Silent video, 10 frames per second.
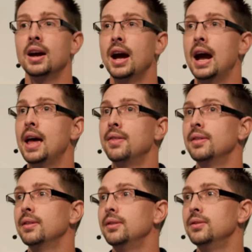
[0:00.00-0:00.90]

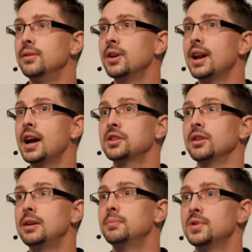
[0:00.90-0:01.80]
And you can
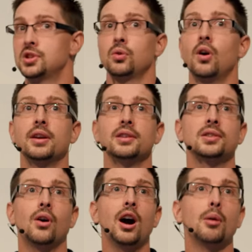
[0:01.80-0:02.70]
actually destroy an
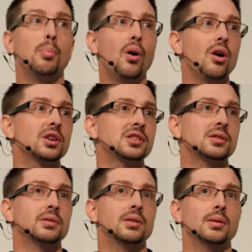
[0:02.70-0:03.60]
entire
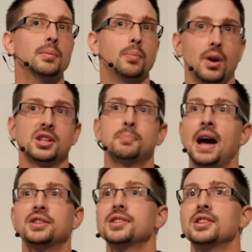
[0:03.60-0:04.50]
box by just
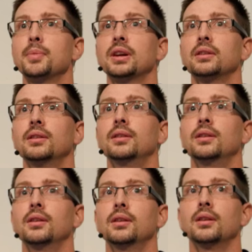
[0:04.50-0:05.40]
patching something.
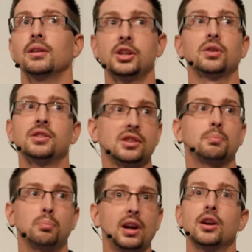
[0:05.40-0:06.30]
Literally,
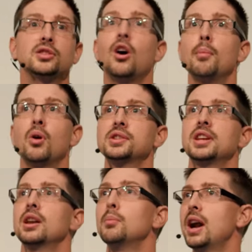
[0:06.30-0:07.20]
just bring an entire box
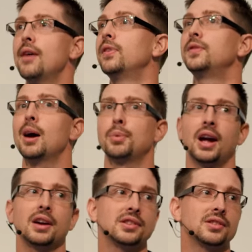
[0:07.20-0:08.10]
down. It might have 50
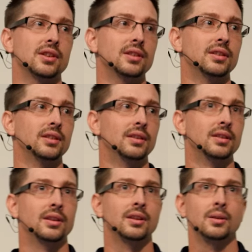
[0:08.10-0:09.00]
applications on it.
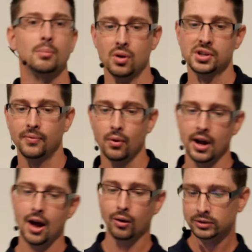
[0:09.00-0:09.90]
Box will fall to
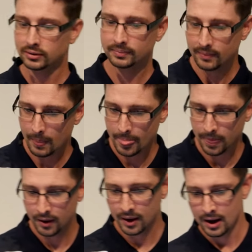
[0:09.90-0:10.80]
hell.
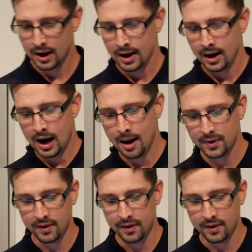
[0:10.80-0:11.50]
And